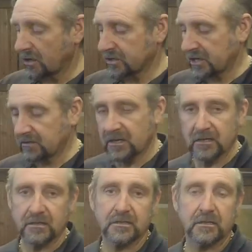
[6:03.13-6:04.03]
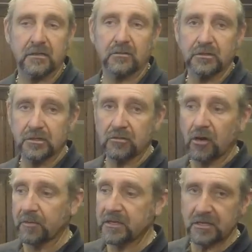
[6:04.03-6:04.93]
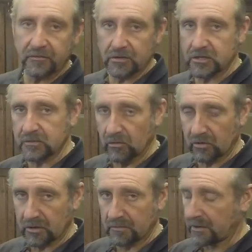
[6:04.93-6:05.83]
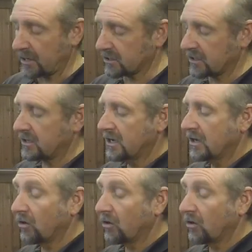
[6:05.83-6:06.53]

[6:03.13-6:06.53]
guys out there that want to do hobby stuff with a smaller compressor,